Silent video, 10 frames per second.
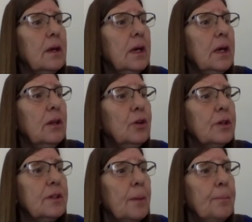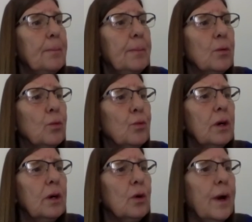He looked up at me real
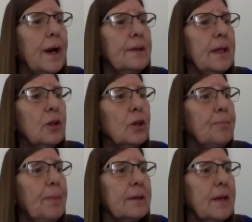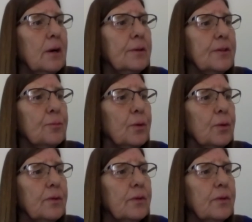quick and then looked back down at his boots.